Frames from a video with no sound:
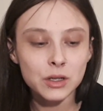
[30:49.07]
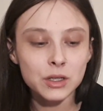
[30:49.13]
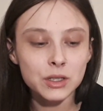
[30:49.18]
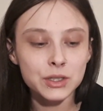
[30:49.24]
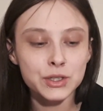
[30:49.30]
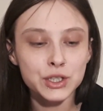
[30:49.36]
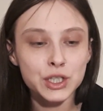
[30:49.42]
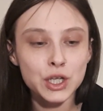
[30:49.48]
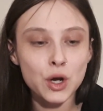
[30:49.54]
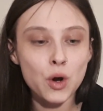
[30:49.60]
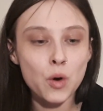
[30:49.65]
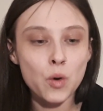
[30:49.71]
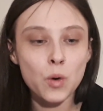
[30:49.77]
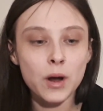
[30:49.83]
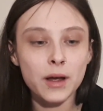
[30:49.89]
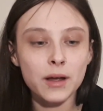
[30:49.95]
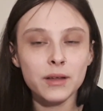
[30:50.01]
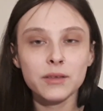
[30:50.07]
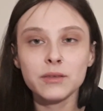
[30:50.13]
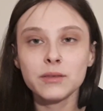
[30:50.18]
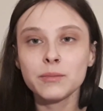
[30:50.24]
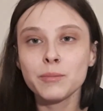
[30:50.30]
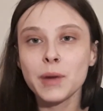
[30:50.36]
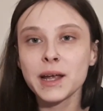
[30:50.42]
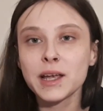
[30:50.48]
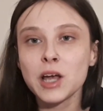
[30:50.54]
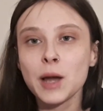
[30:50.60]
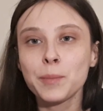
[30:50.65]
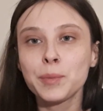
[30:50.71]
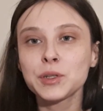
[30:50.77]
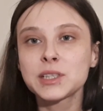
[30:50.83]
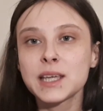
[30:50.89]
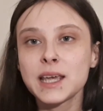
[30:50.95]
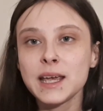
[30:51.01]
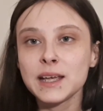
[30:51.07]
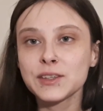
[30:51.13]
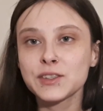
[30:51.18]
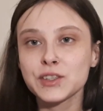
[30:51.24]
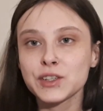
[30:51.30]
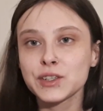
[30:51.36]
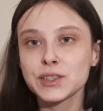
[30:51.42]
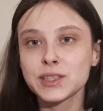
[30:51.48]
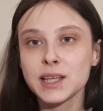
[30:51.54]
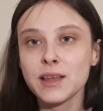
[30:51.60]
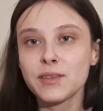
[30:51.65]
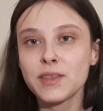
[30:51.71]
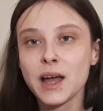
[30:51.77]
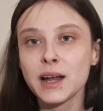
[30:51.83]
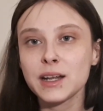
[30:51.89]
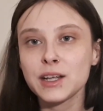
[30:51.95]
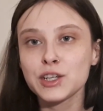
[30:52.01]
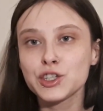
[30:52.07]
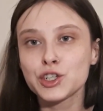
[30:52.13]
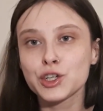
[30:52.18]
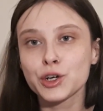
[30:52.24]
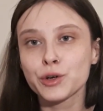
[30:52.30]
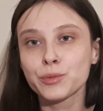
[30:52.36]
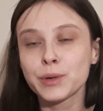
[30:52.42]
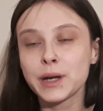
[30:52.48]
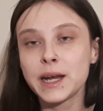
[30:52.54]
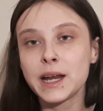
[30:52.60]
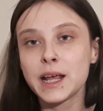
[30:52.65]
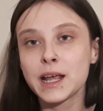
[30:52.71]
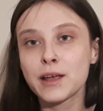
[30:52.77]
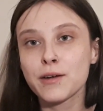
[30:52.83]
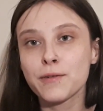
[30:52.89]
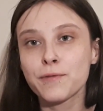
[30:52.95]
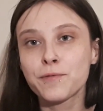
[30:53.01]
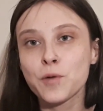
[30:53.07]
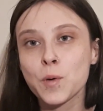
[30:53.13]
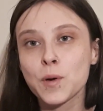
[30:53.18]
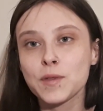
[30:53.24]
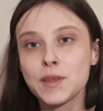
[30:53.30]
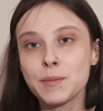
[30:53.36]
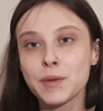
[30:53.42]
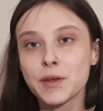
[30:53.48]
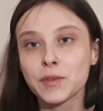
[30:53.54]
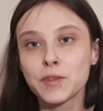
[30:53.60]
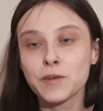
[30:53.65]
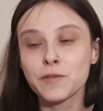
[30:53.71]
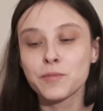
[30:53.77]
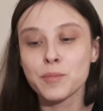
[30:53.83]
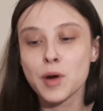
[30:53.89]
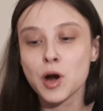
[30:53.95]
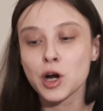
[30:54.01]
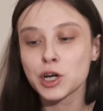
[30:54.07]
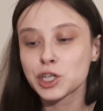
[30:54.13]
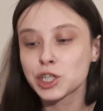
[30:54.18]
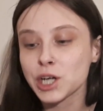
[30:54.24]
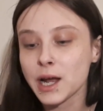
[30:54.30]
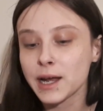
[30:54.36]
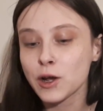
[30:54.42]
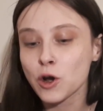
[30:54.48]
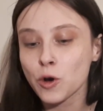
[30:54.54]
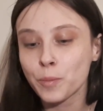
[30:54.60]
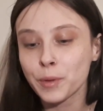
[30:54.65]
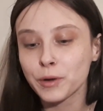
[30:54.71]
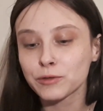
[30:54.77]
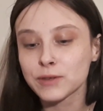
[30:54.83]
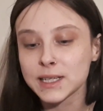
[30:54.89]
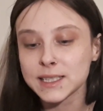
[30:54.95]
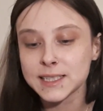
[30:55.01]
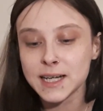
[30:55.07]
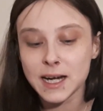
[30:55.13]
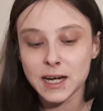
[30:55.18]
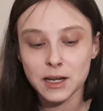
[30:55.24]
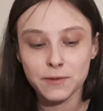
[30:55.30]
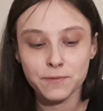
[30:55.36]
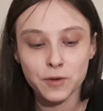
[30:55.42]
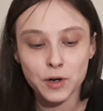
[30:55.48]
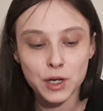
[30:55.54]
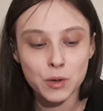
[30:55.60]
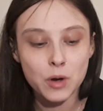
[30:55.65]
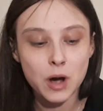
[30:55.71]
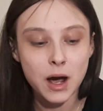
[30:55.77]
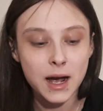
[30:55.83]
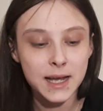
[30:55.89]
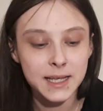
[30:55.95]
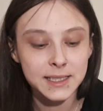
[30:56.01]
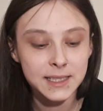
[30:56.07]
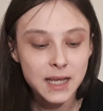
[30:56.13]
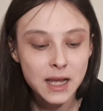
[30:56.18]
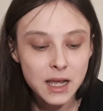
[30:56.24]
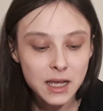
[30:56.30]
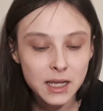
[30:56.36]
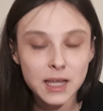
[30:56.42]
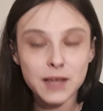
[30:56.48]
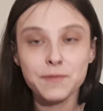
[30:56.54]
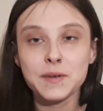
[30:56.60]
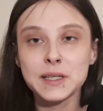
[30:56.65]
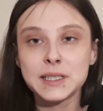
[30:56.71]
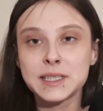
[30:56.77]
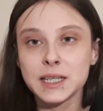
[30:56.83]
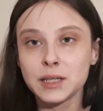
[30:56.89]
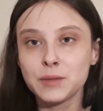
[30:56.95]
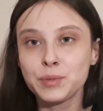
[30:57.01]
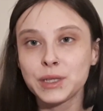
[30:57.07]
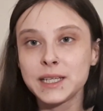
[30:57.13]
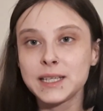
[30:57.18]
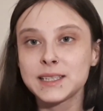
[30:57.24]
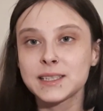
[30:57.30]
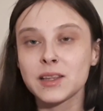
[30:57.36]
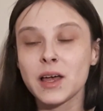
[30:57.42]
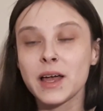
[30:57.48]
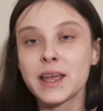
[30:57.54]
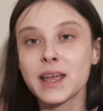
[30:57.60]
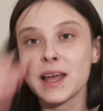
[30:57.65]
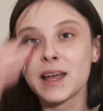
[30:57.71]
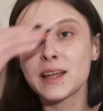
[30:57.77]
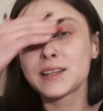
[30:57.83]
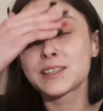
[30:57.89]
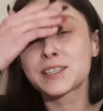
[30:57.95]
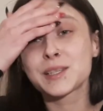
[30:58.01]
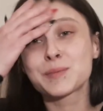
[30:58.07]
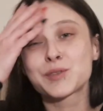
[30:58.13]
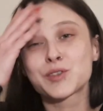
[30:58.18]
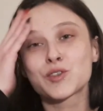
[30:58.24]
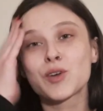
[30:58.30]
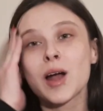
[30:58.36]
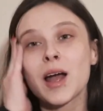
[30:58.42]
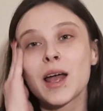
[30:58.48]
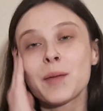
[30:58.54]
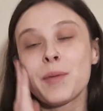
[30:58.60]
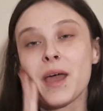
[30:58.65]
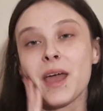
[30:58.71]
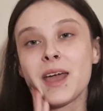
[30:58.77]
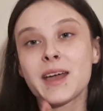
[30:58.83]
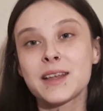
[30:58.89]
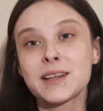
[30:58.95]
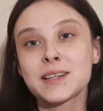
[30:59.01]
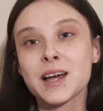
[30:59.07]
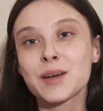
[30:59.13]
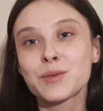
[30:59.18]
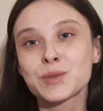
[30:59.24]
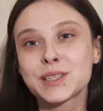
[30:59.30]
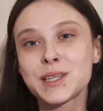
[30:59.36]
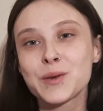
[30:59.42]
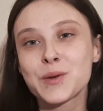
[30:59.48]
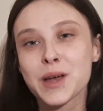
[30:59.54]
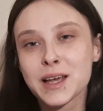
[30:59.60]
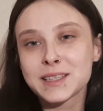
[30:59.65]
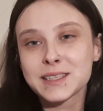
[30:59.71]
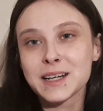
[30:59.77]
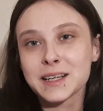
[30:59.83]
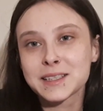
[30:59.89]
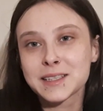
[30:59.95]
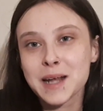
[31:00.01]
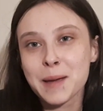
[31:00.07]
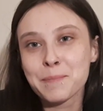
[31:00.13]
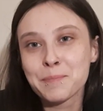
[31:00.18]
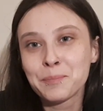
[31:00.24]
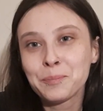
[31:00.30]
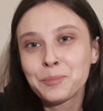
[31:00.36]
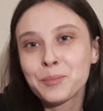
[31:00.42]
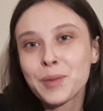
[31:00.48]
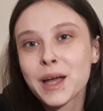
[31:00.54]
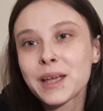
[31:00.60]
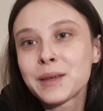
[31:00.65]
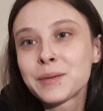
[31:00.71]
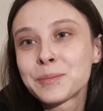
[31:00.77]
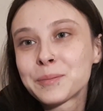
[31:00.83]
So, my coupled Cancers, that is your reading for the month of March. I hope it resonated for you guys. If it did, please like and subscribe, and I will see you guys next time. Bye.